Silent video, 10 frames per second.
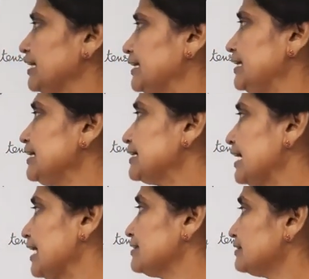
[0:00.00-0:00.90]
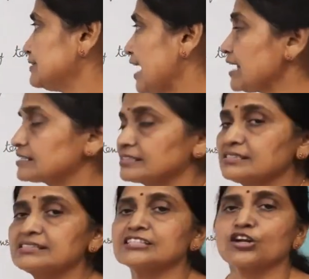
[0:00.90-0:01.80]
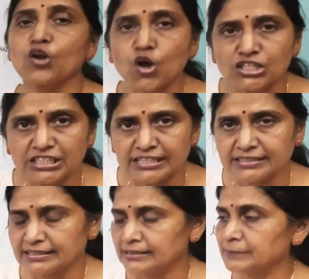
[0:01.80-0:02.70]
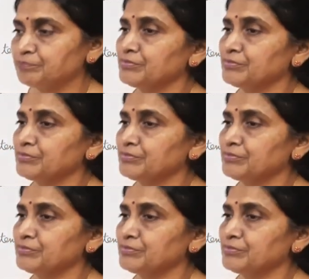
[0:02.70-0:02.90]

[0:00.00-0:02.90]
He can dances is a wrong sentence.